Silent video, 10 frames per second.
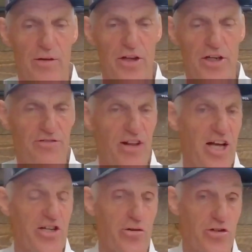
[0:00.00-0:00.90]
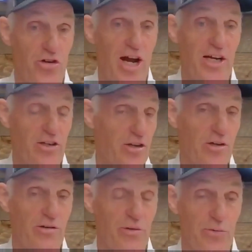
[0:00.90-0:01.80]
these flies are attracted.
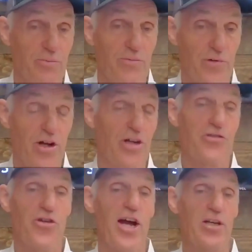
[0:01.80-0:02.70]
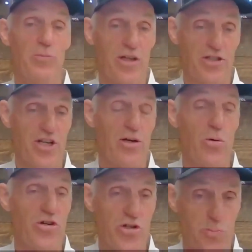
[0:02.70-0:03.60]
They're not attracted because that
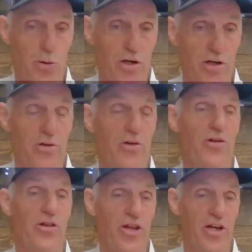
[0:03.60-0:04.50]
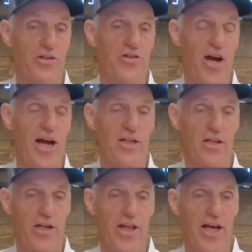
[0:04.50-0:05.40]
horse is prettier. They're
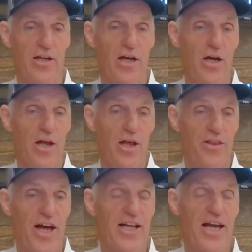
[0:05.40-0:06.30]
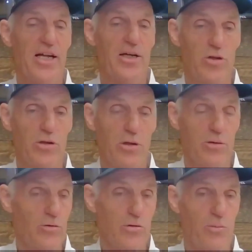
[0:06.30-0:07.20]
attracted to that animal,
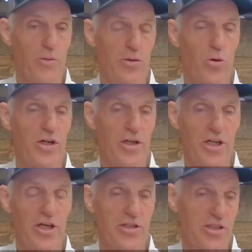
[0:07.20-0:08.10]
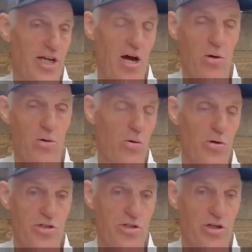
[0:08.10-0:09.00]
no matter what it is, cow,
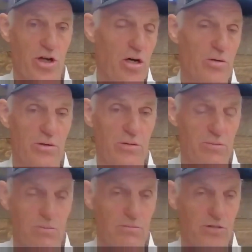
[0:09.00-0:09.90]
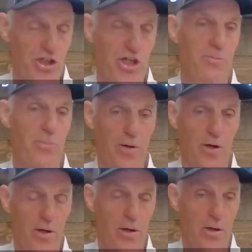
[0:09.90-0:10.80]
horse, dog, sheep,
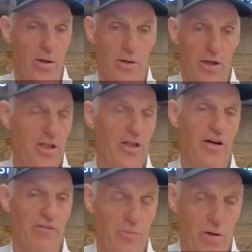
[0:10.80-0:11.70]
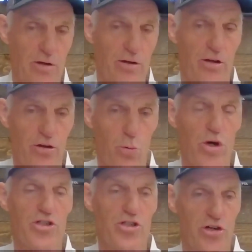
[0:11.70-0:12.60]
any of them, the
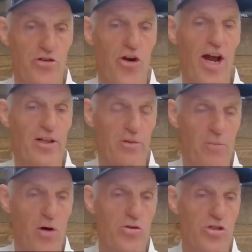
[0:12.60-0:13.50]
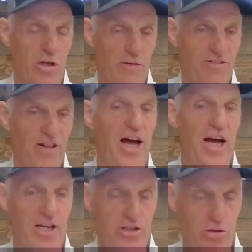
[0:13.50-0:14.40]
ones that attract the most
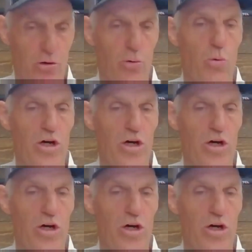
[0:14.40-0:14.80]
flies are the